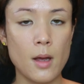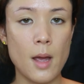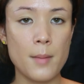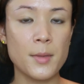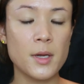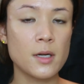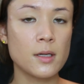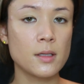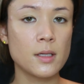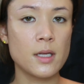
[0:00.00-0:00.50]
I'm
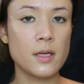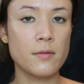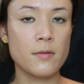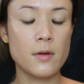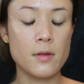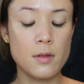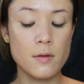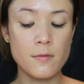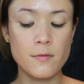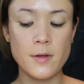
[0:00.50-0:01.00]
gonna
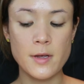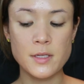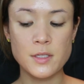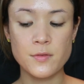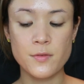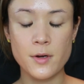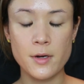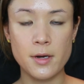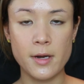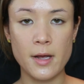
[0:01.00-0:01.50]
leave the face
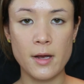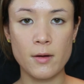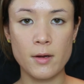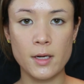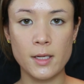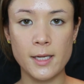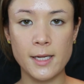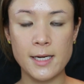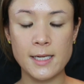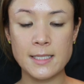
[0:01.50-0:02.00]
for now
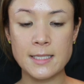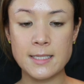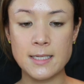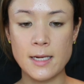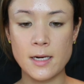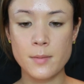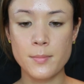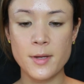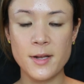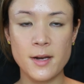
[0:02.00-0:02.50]
and let it
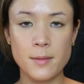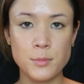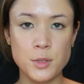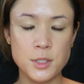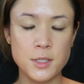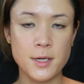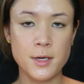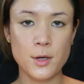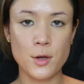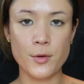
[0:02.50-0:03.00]
set a bit. I'm
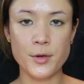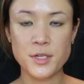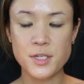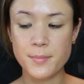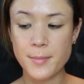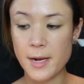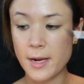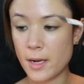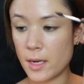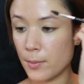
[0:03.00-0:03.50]
just gonna go
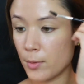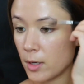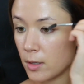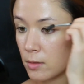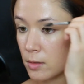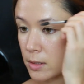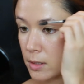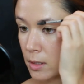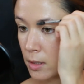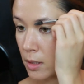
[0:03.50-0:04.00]
into my
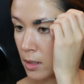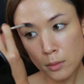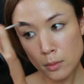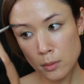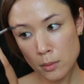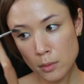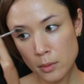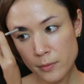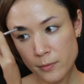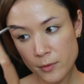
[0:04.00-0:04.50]
eyebrows.
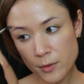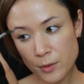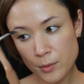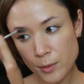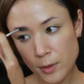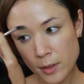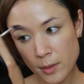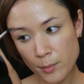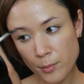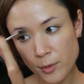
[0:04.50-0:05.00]
First
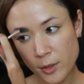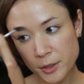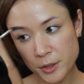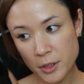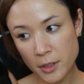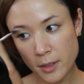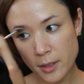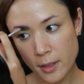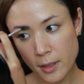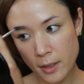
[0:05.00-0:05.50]
we're gonna
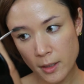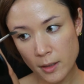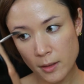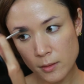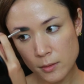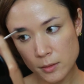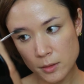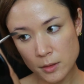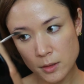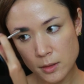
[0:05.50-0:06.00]
brush it
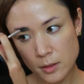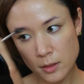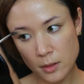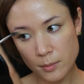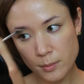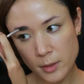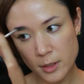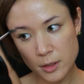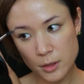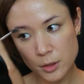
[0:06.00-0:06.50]
out just to
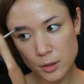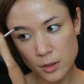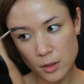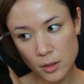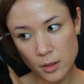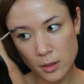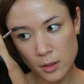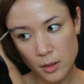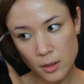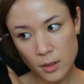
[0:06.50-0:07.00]
make
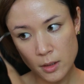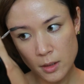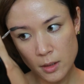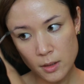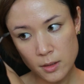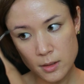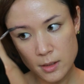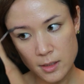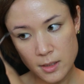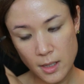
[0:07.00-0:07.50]
sure
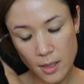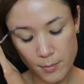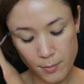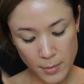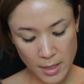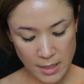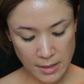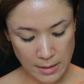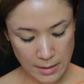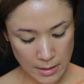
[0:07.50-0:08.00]
it's not
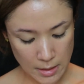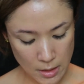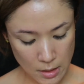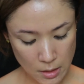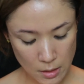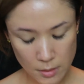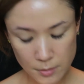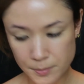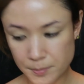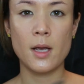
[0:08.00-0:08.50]

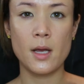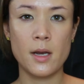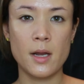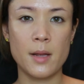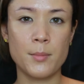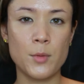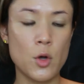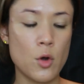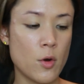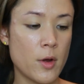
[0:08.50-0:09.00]
messy. And
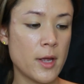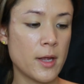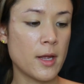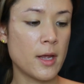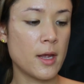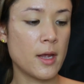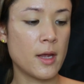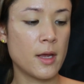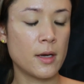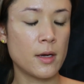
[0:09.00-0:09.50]
I'm going
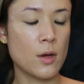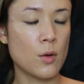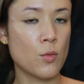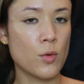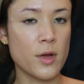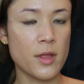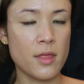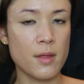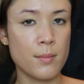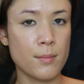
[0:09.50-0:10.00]
in
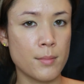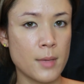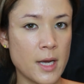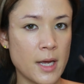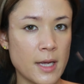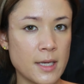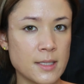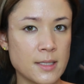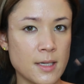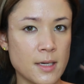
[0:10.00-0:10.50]
with
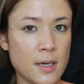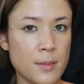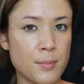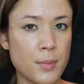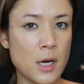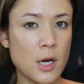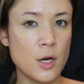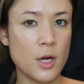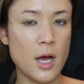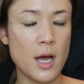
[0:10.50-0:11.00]
my Sun &
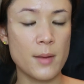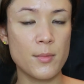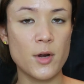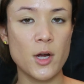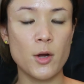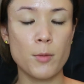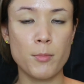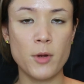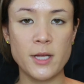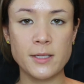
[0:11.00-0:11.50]
Park
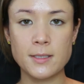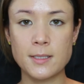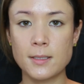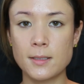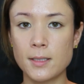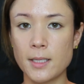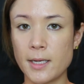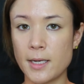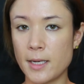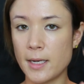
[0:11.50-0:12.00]
eyebrow
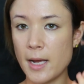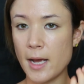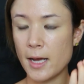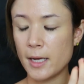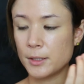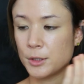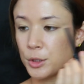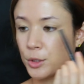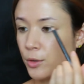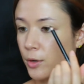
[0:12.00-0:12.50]
pencil in
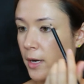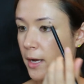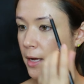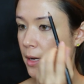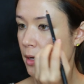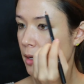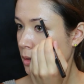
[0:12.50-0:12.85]
Ash Gray.